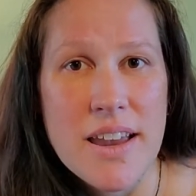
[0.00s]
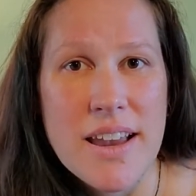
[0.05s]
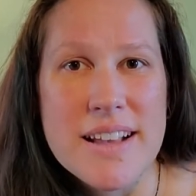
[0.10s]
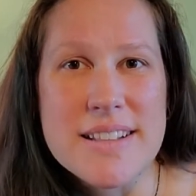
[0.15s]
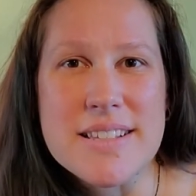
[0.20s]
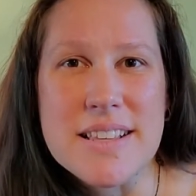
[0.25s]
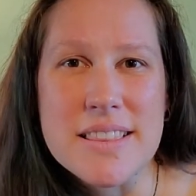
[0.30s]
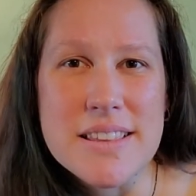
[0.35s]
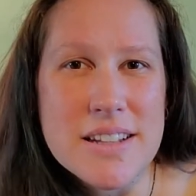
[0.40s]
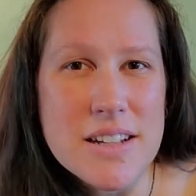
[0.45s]

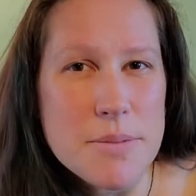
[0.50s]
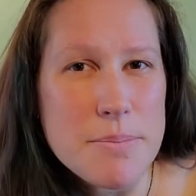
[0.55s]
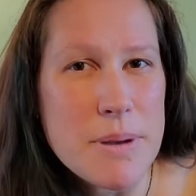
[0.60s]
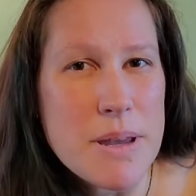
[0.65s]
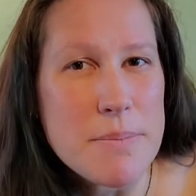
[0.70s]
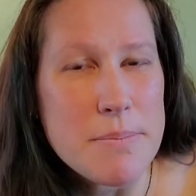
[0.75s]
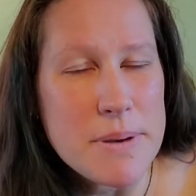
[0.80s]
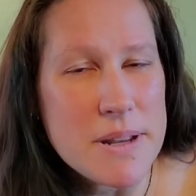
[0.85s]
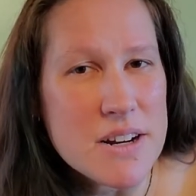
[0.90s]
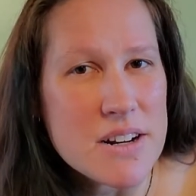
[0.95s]
It's a little
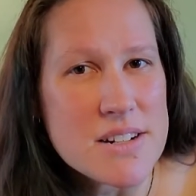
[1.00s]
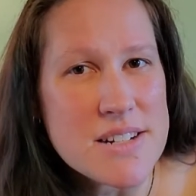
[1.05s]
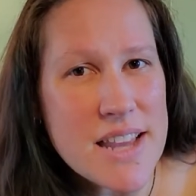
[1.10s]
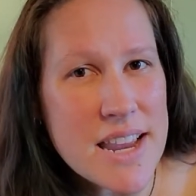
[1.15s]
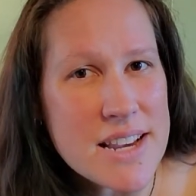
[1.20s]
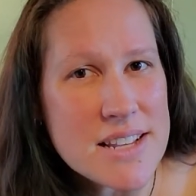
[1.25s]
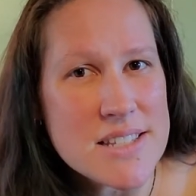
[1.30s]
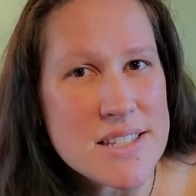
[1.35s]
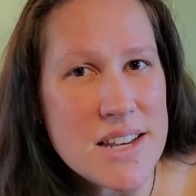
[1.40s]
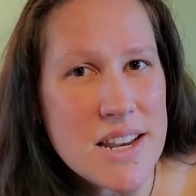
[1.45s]
bit bitter
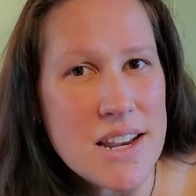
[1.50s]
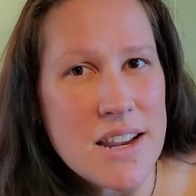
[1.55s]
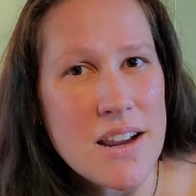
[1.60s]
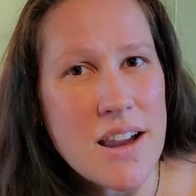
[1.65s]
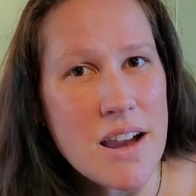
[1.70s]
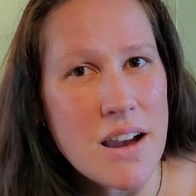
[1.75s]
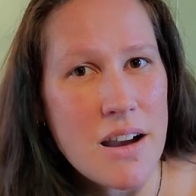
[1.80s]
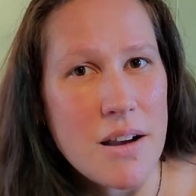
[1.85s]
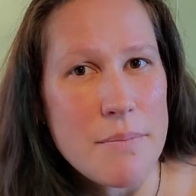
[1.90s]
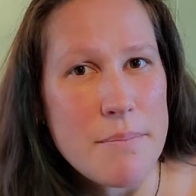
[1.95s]
tasting
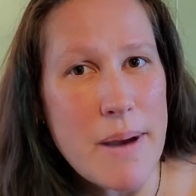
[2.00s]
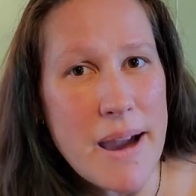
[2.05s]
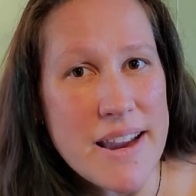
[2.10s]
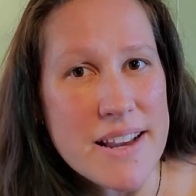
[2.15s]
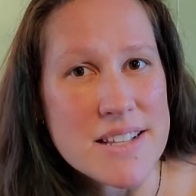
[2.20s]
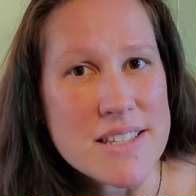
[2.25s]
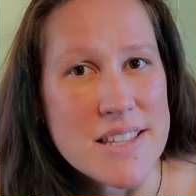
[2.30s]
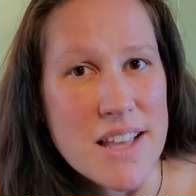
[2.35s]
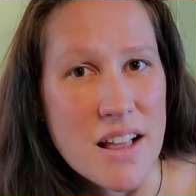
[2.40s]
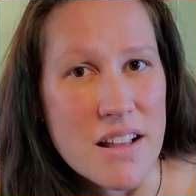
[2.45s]
by
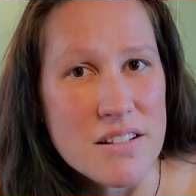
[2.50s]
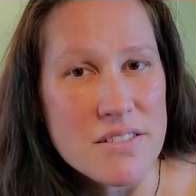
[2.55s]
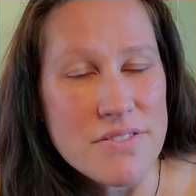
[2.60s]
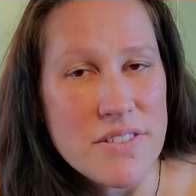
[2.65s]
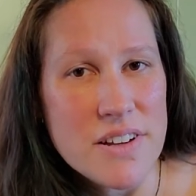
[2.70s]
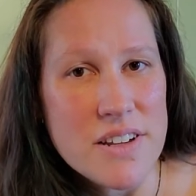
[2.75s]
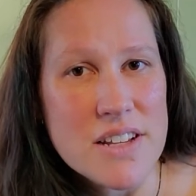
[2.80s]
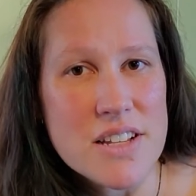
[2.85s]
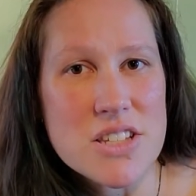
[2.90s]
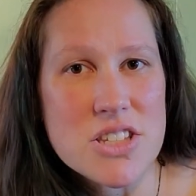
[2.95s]
itself,
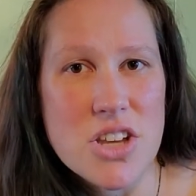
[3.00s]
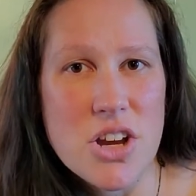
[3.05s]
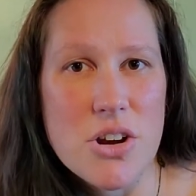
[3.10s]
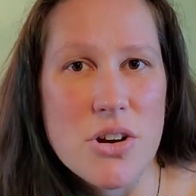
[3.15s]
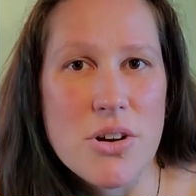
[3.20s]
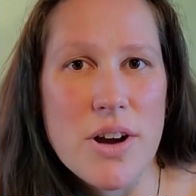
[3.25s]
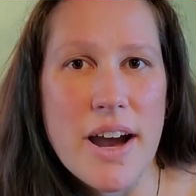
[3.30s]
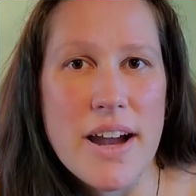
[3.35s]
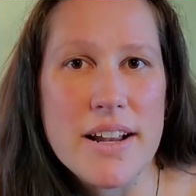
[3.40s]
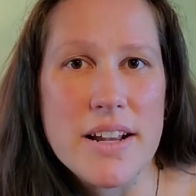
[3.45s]

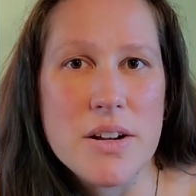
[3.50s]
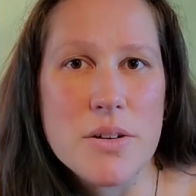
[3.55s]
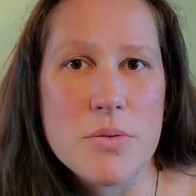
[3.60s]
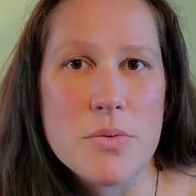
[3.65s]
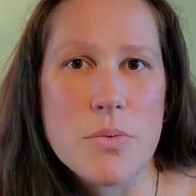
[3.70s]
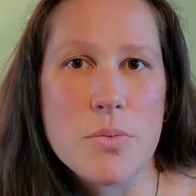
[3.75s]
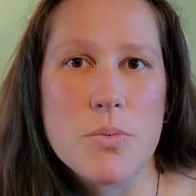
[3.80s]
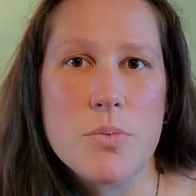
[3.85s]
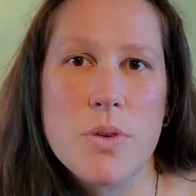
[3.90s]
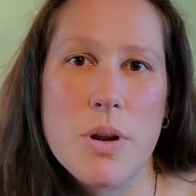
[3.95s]
so I
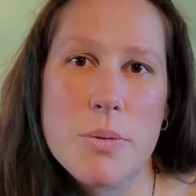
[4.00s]
didn't